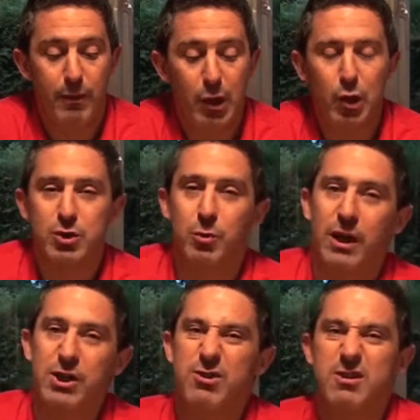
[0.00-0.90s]
Looks
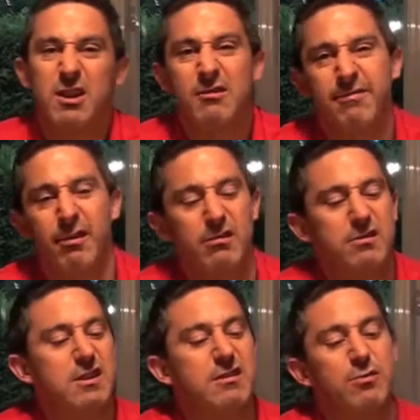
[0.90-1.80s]
quite interesting,
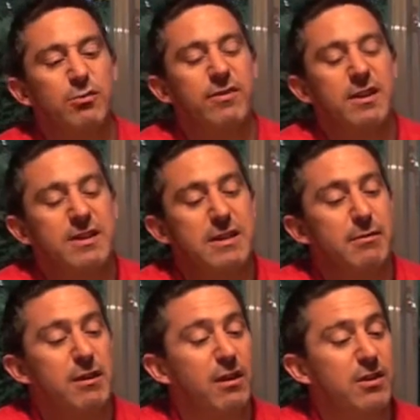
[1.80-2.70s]
follows this sort of
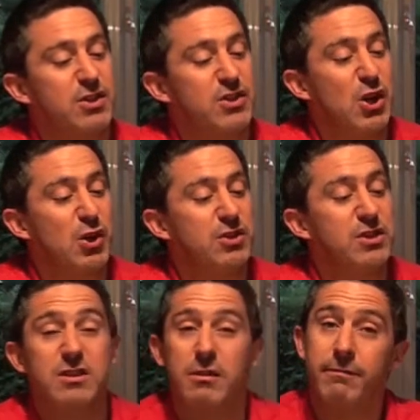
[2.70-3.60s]
similar kind of designs
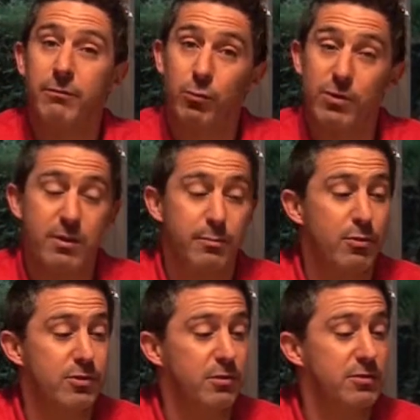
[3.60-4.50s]
and stuff with all the other
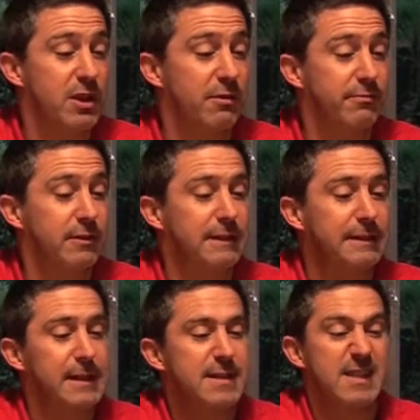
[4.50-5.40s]
Brewdog stuff.
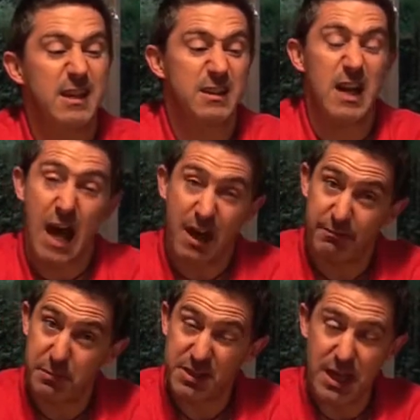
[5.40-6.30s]

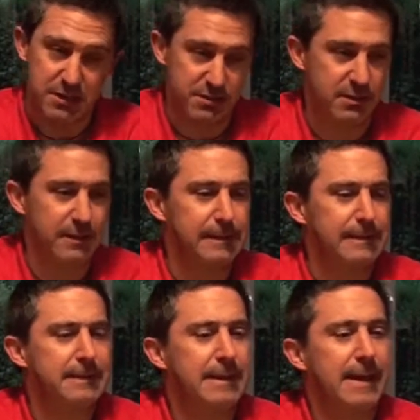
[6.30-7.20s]
6.5%,
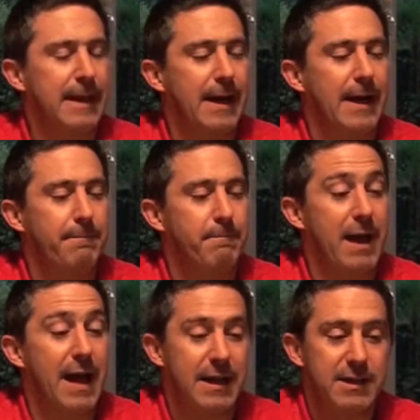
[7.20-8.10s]

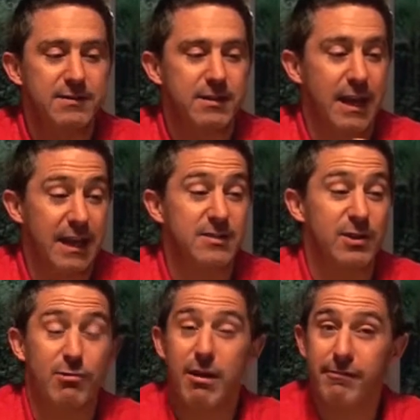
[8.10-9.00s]
and it's
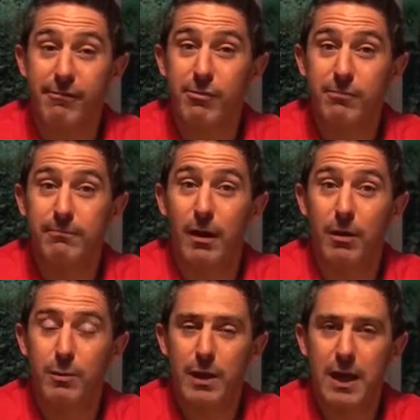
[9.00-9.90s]
a grapefruit
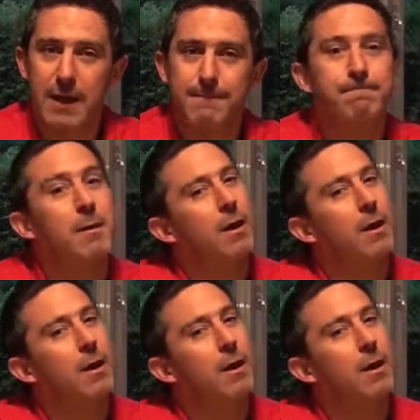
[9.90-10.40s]
IPA.